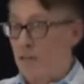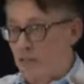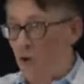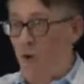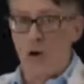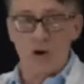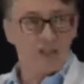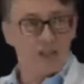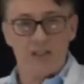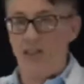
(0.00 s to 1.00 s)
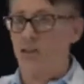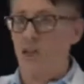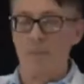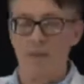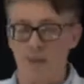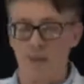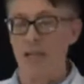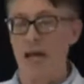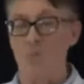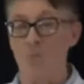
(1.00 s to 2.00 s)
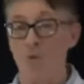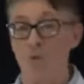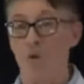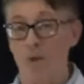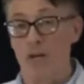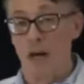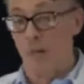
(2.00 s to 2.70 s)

They'll talk, they'll share the opportunity, and more will